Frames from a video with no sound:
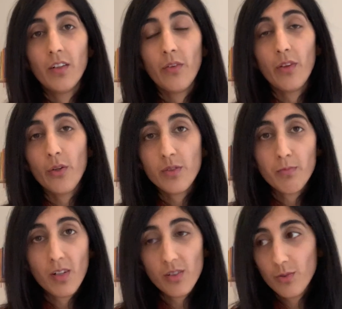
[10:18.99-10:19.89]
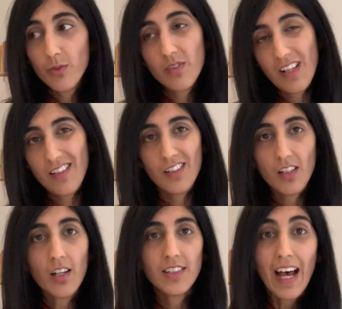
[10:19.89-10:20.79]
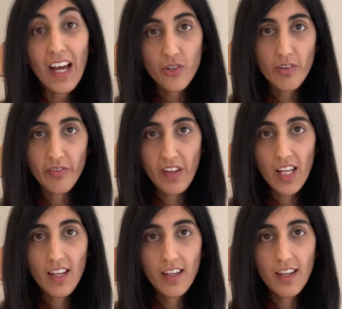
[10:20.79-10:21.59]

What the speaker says: those muscles then start to atrophy.